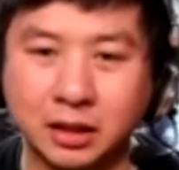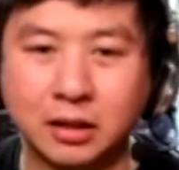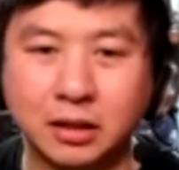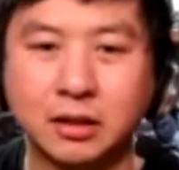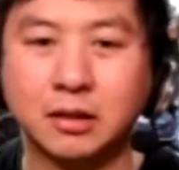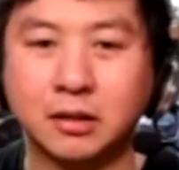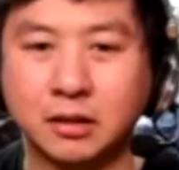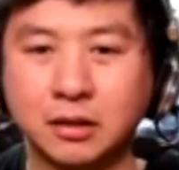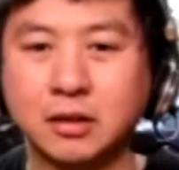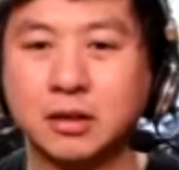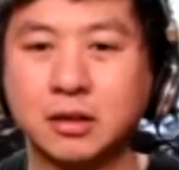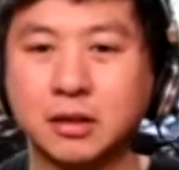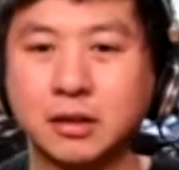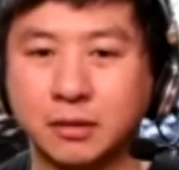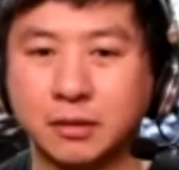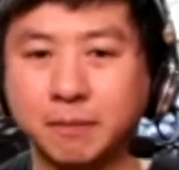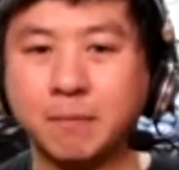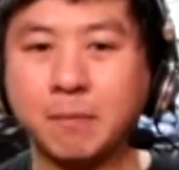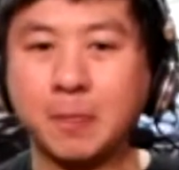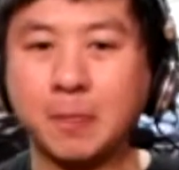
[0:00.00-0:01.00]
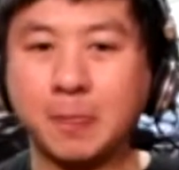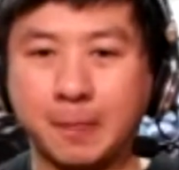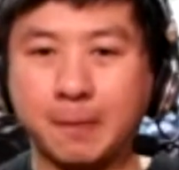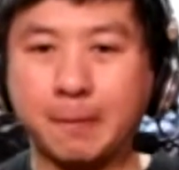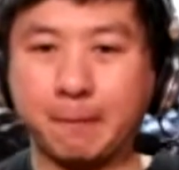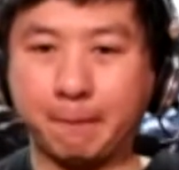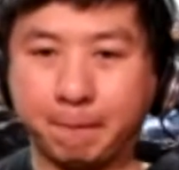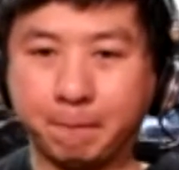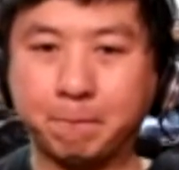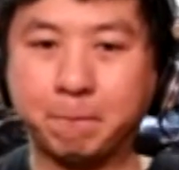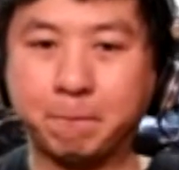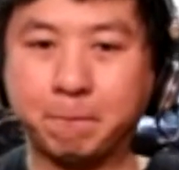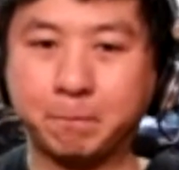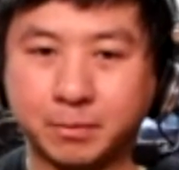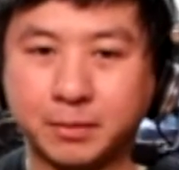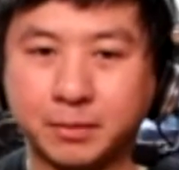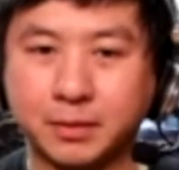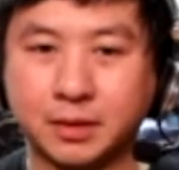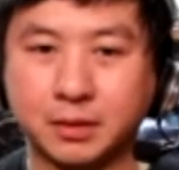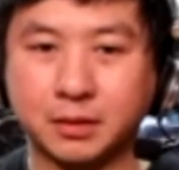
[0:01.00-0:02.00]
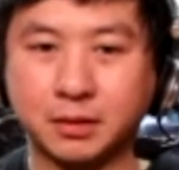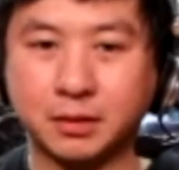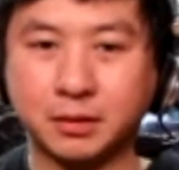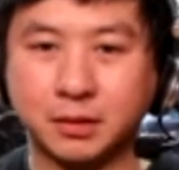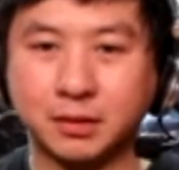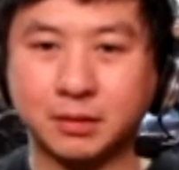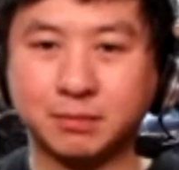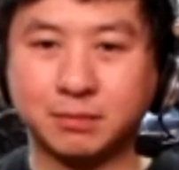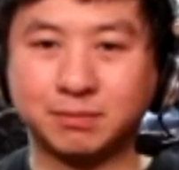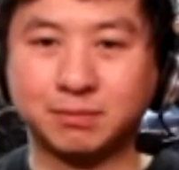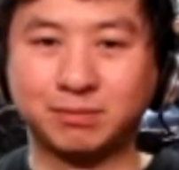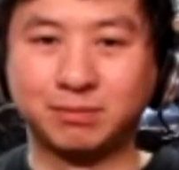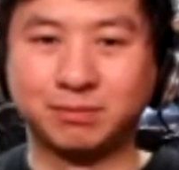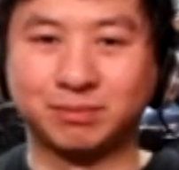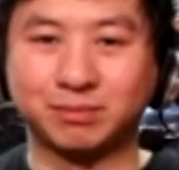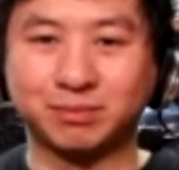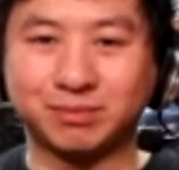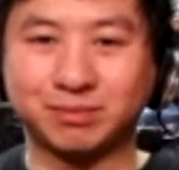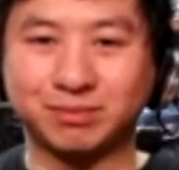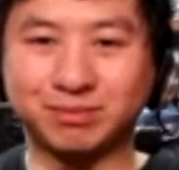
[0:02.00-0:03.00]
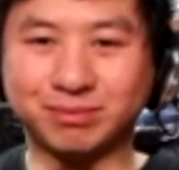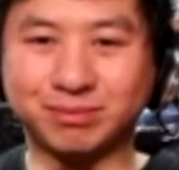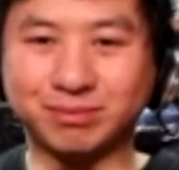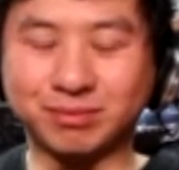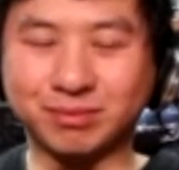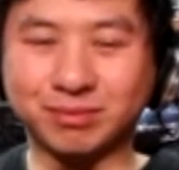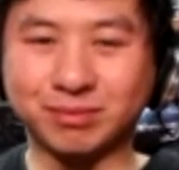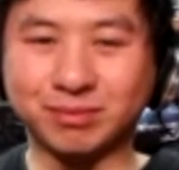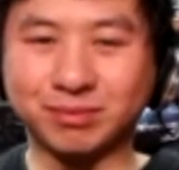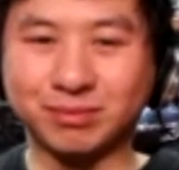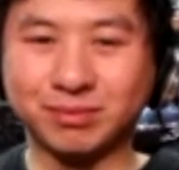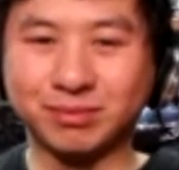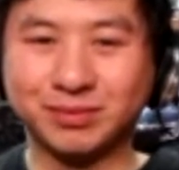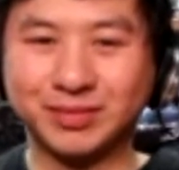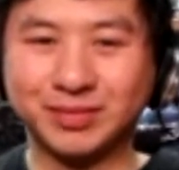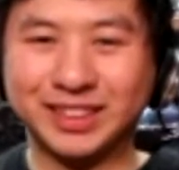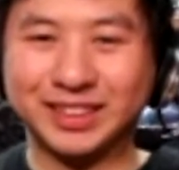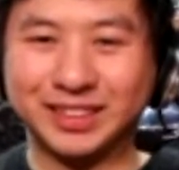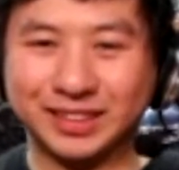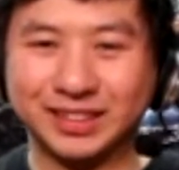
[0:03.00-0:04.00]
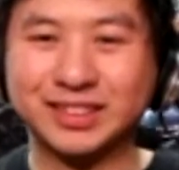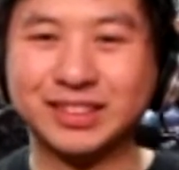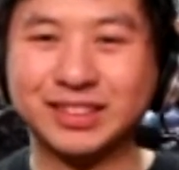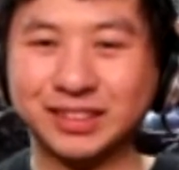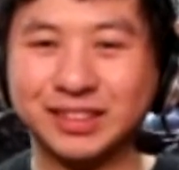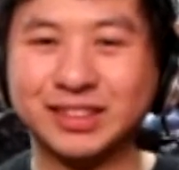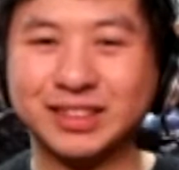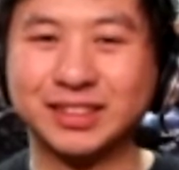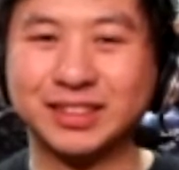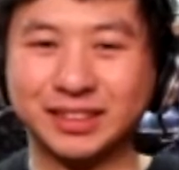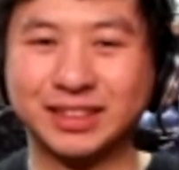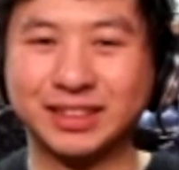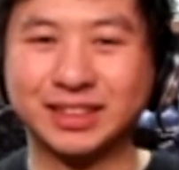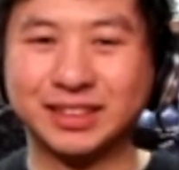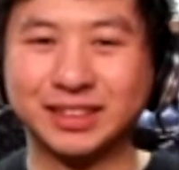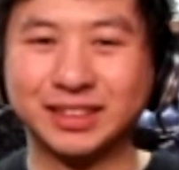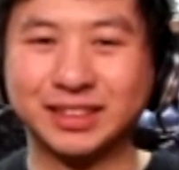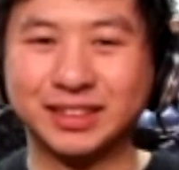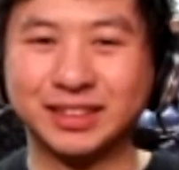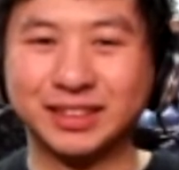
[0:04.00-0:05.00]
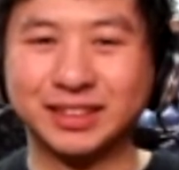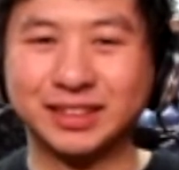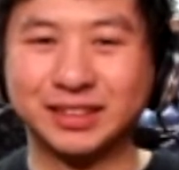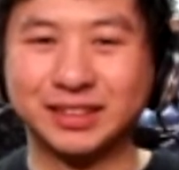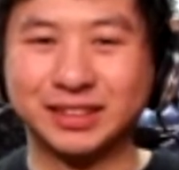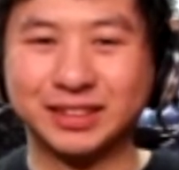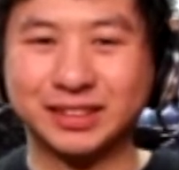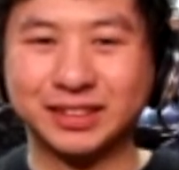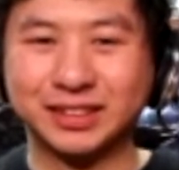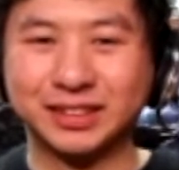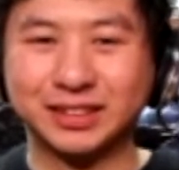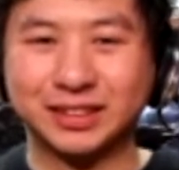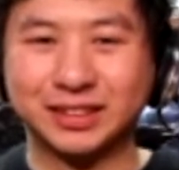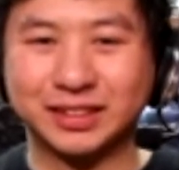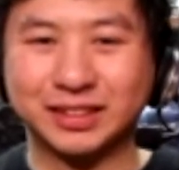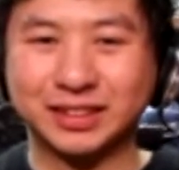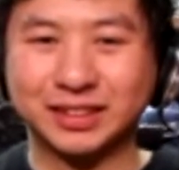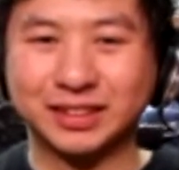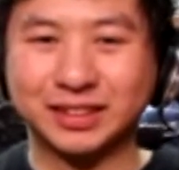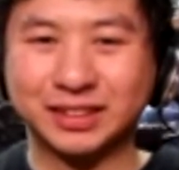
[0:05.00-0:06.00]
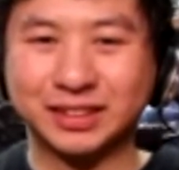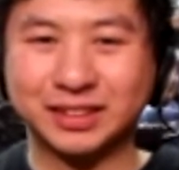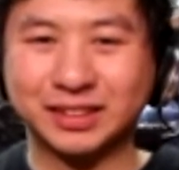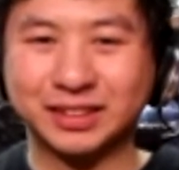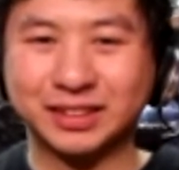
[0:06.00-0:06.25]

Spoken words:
Yeah, no, those ones are definitely some ones I definitely need to hunt down, especially that rebirth or whatever